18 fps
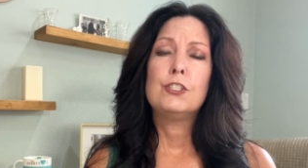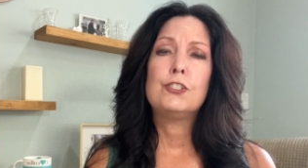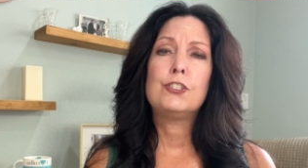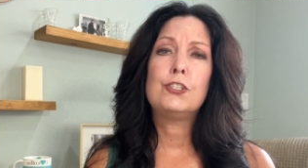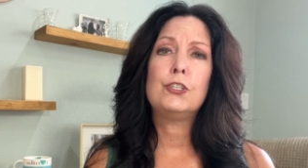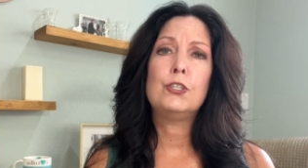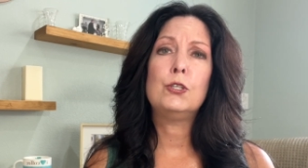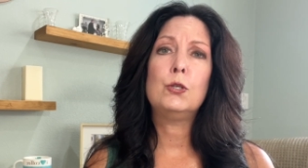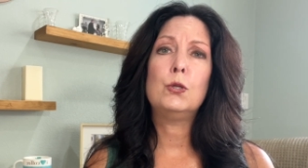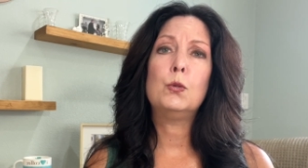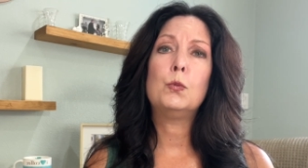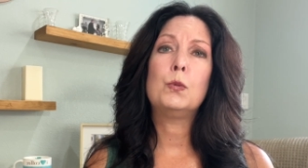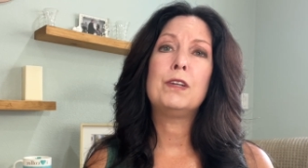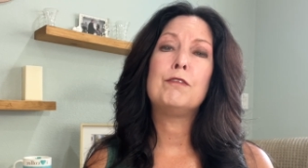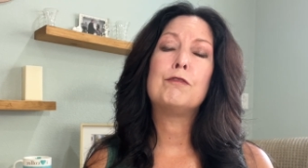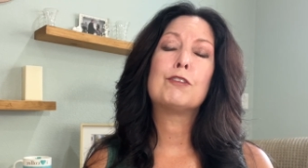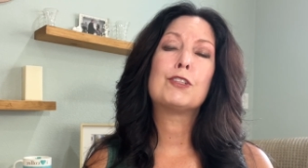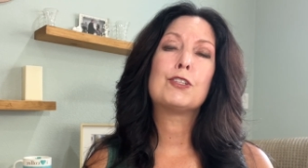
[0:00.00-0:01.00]
Two,
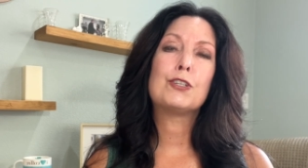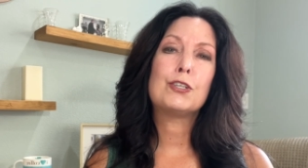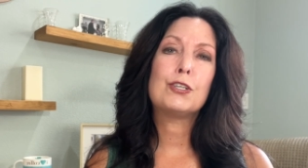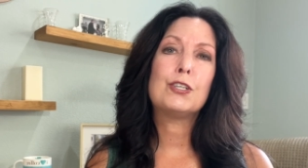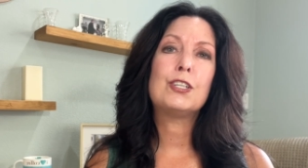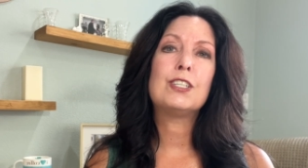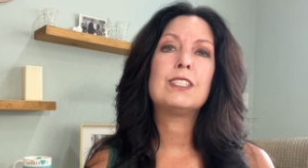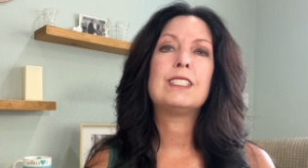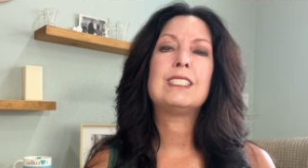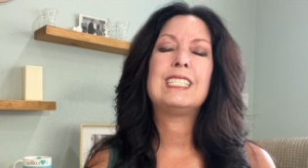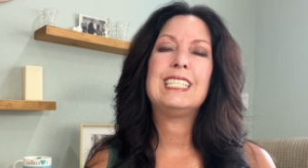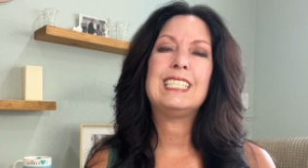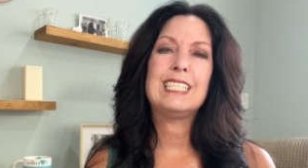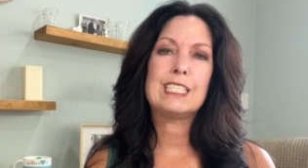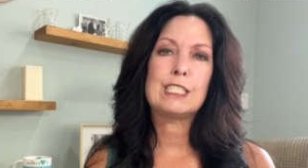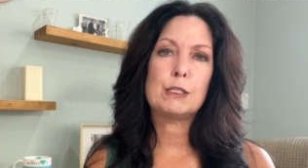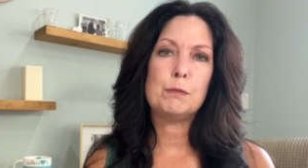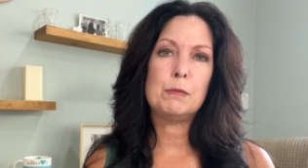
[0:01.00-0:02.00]
we've learned to
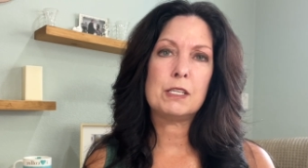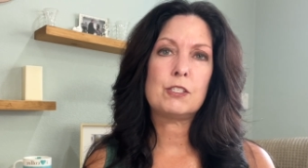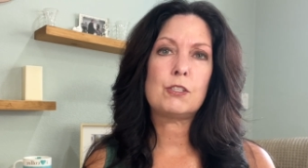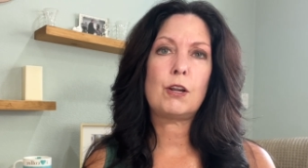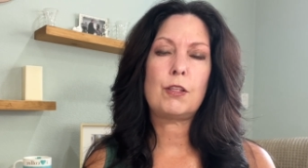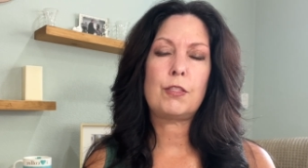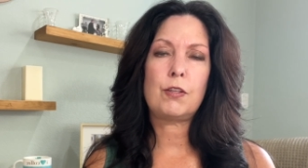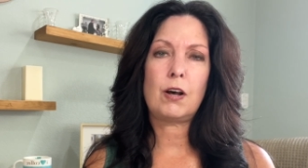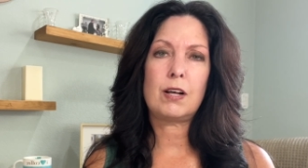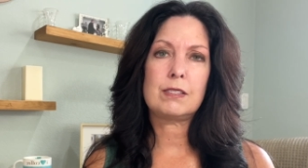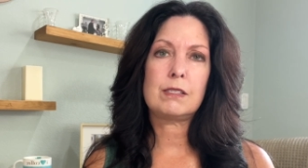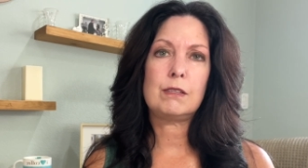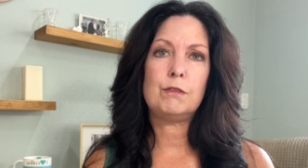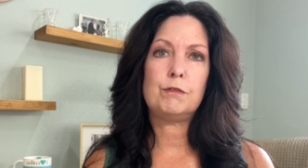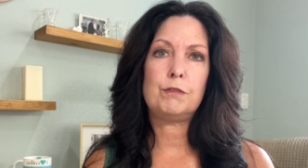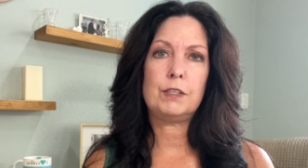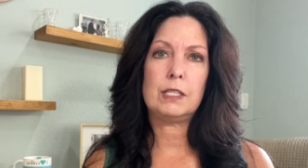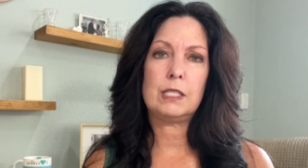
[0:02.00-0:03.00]
dismiss our thoughts
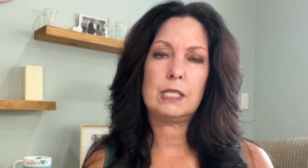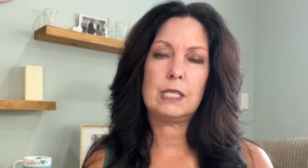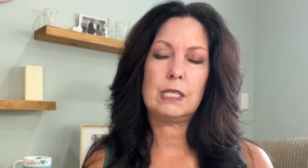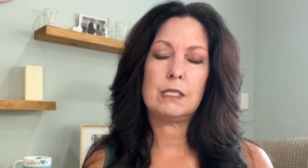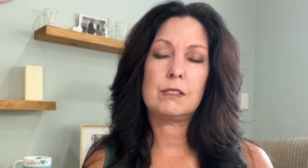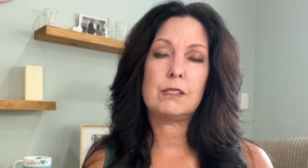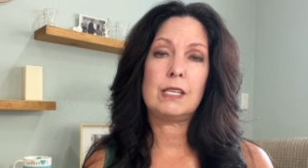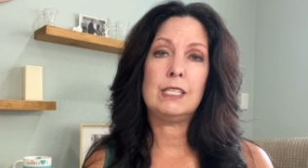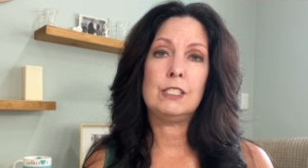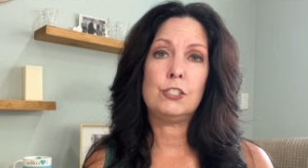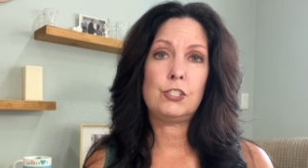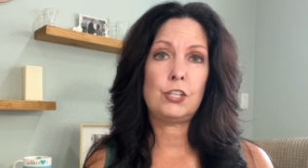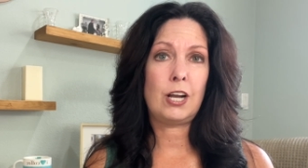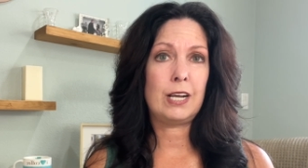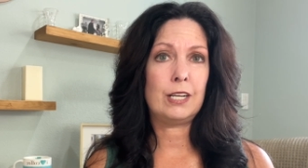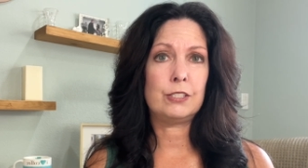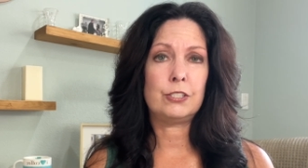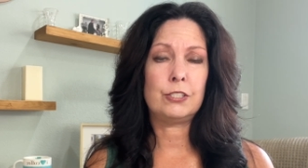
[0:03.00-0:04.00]
and feelings in
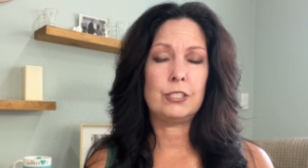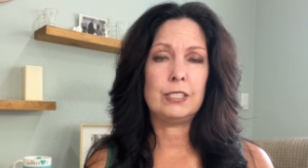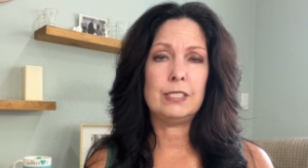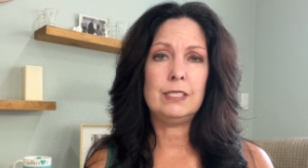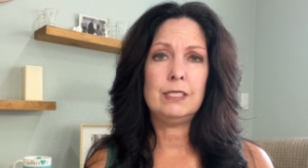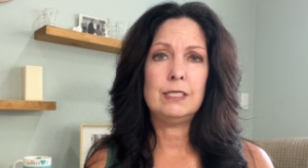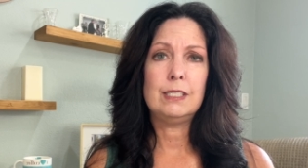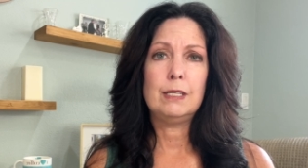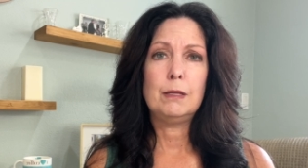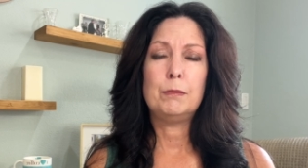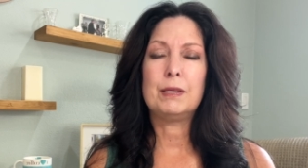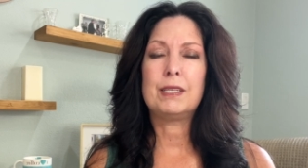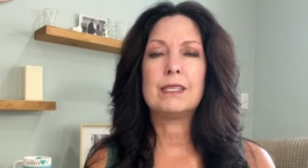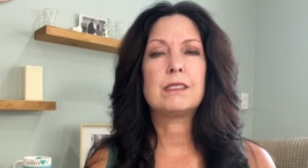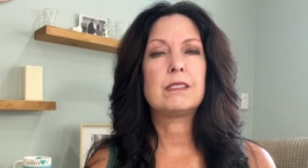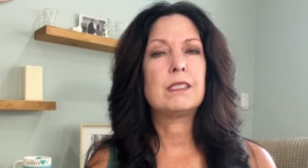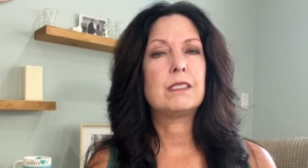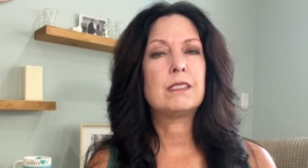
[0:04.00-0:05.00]
childhood
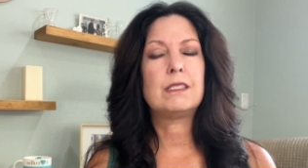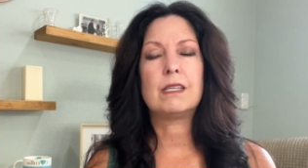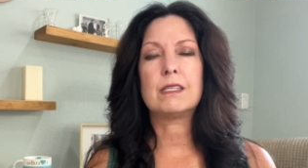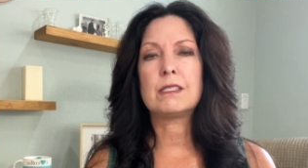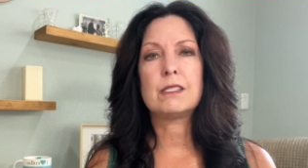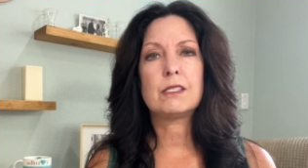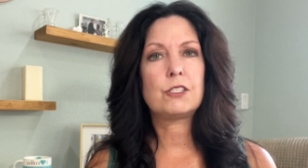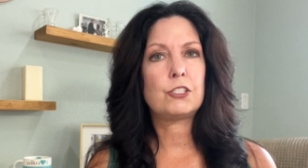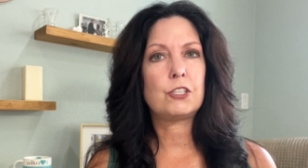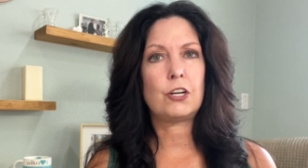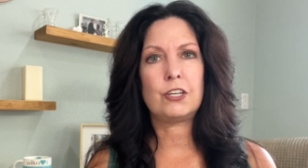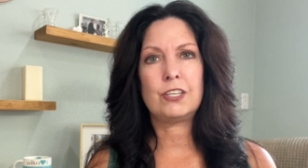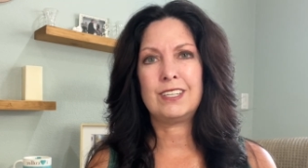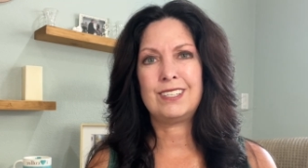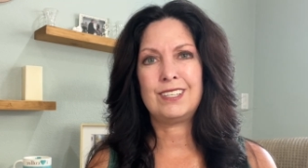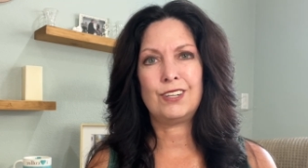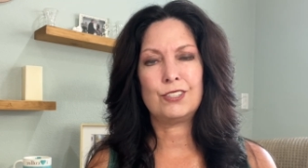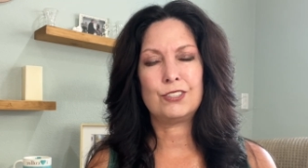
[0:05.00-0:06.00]
because this doesn't start in
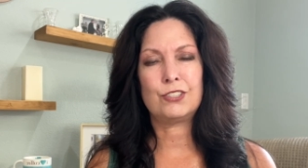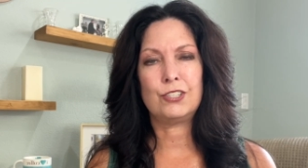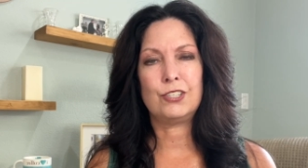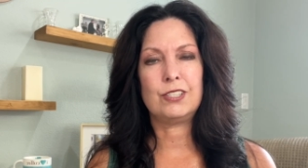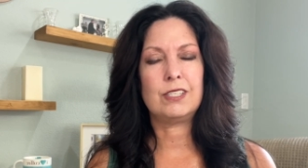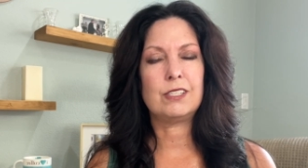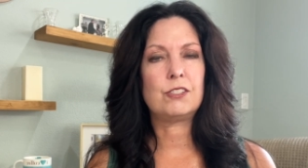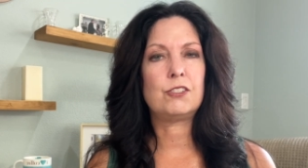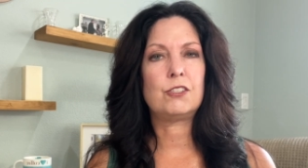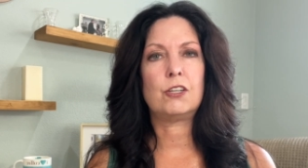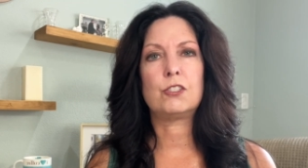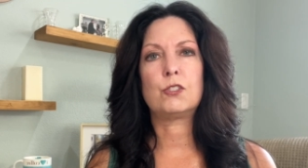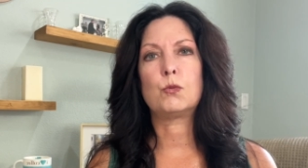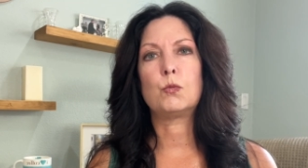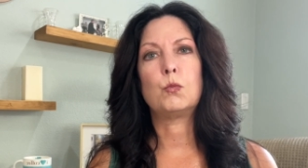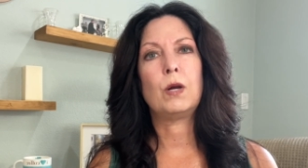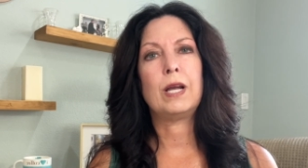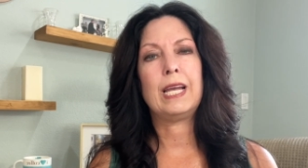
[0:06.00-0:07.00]
adulthood. This
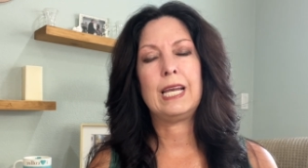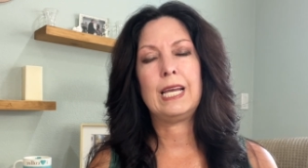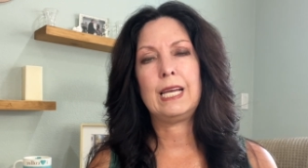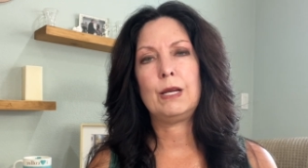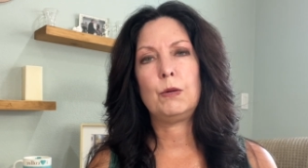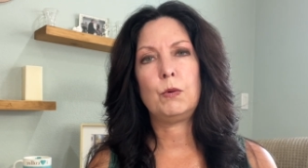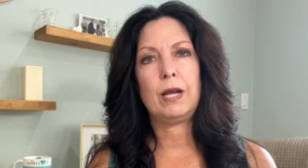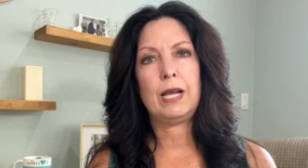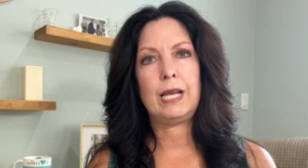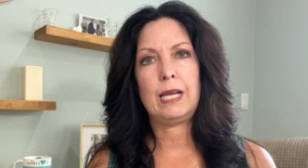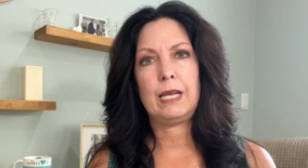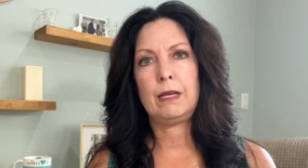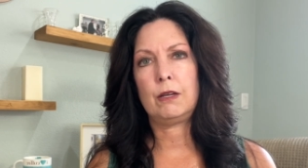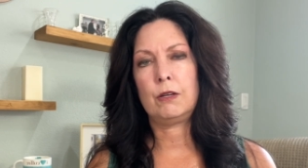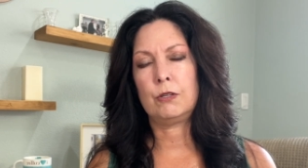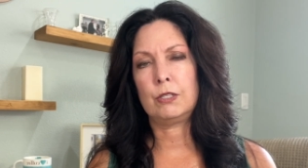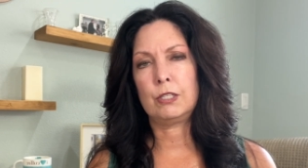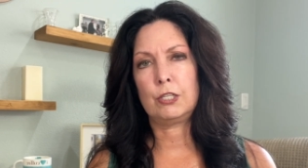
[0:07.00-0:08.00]
starts way,
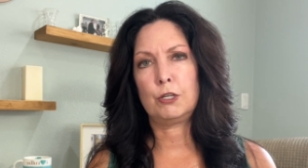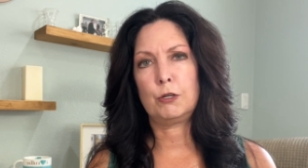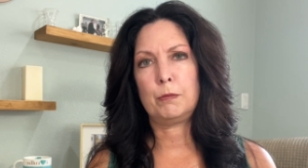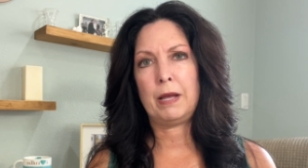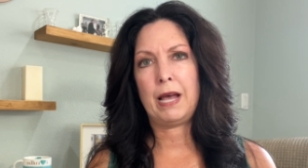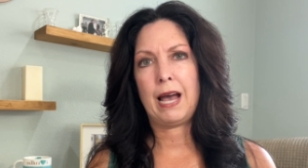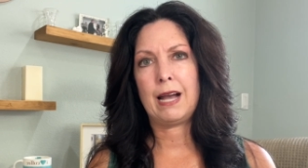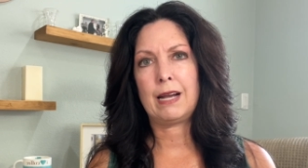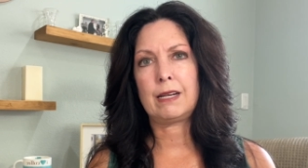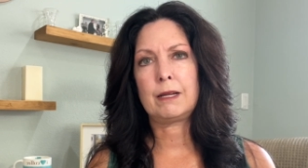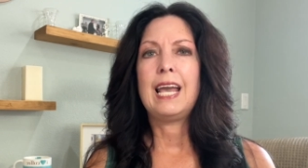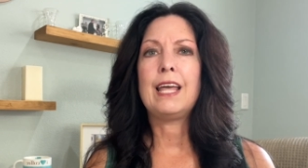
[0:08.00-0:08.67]
way earlier back.